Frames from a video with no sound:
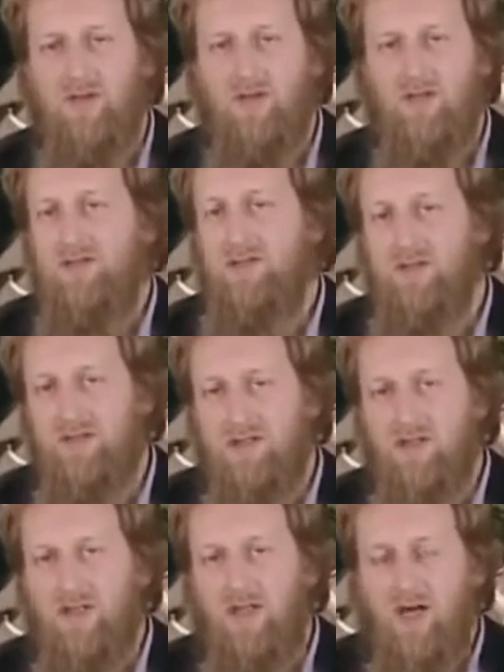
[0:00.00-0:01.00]
And
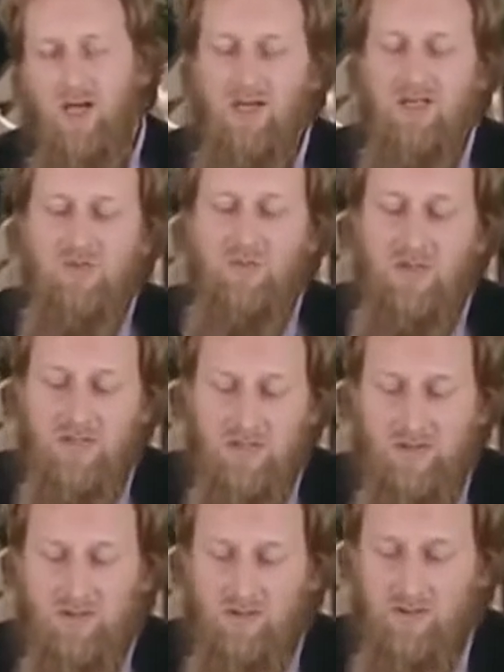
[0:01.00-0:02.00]
certainly Allah speaks the
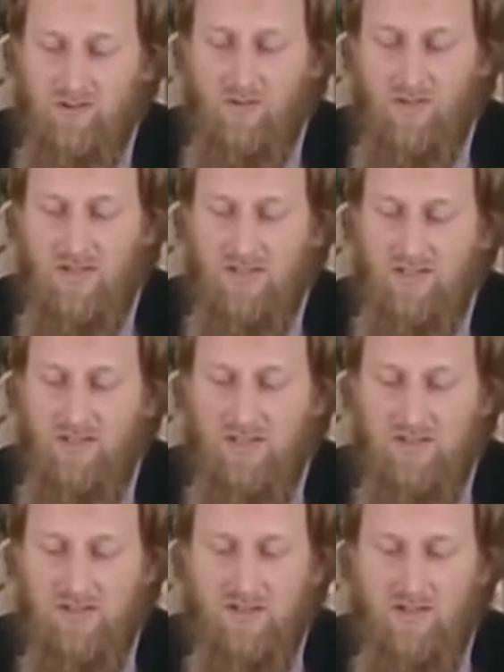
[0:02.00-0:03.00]
truth when He
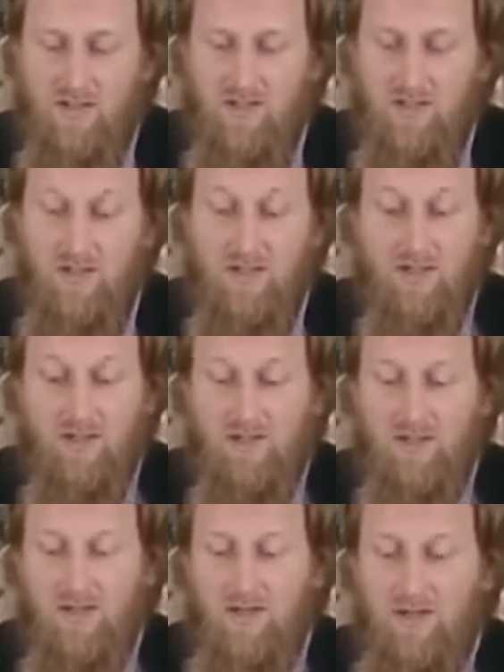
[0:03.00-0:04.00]
says,
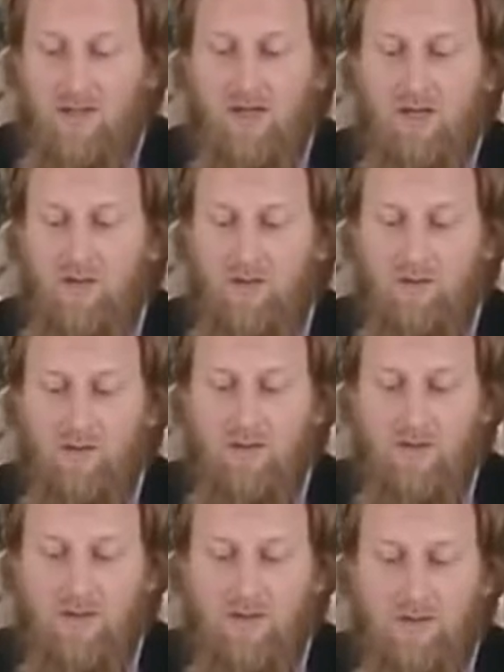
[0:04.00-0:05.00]
Inna nahnu
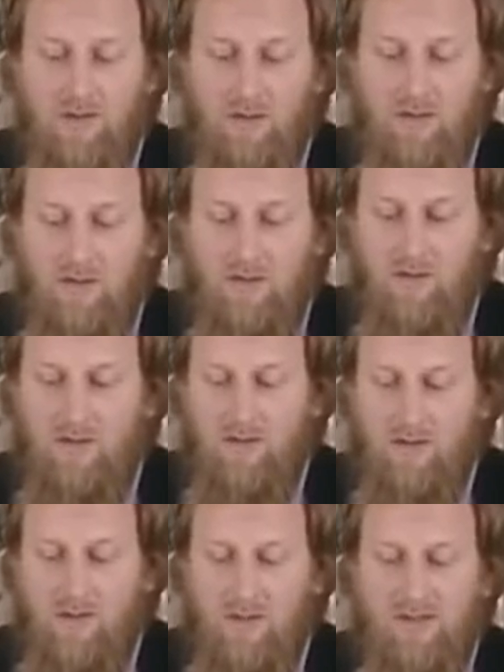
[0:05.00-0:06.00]

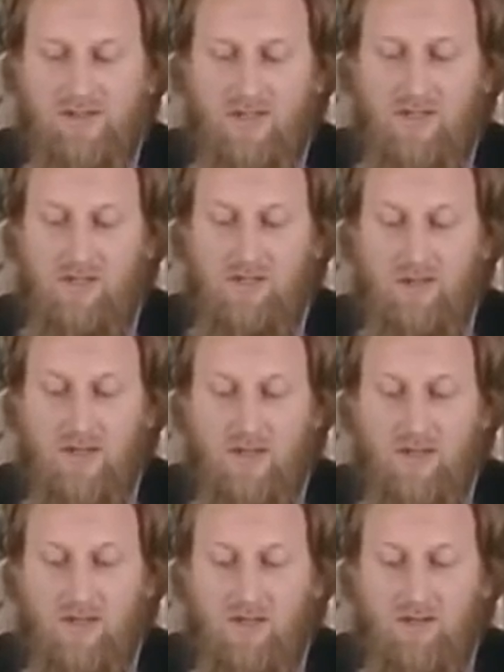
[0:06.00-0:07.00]
nazalna
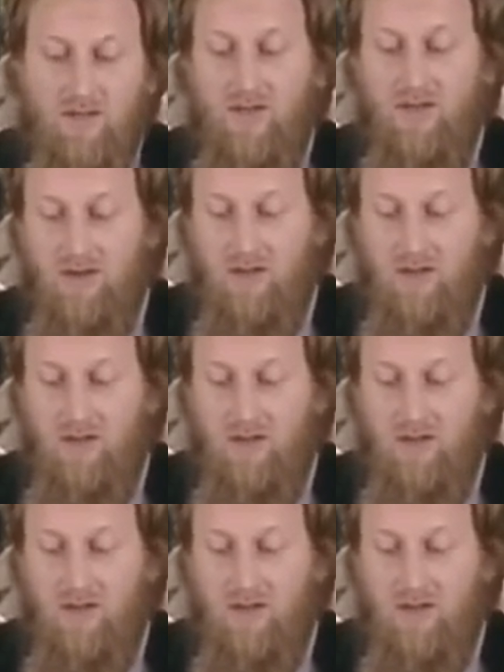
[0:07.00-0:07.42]
al-dhikr